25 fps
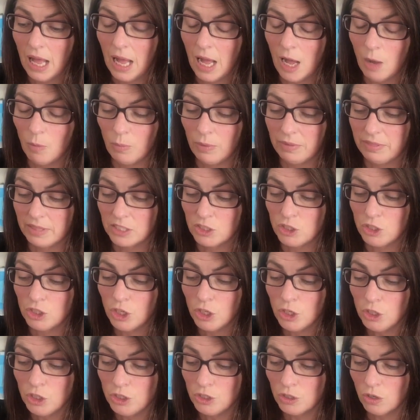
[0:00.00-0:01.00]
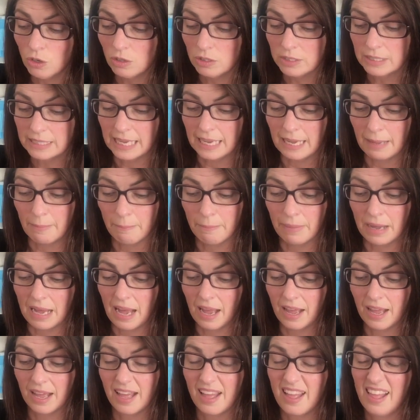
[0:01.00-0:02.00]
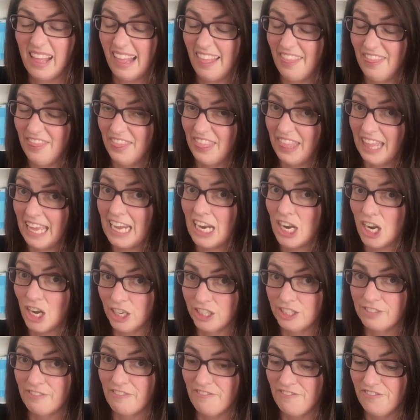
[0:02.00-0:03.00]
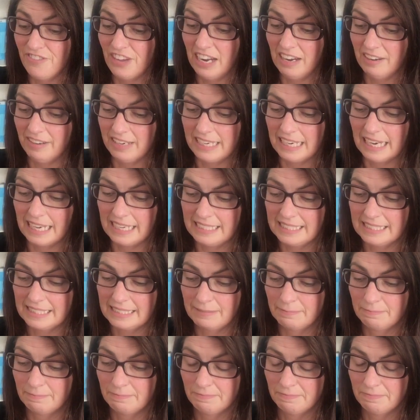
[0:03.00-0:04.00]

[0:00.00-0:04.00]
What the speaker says: And when the two dolls came back, they looked very nice.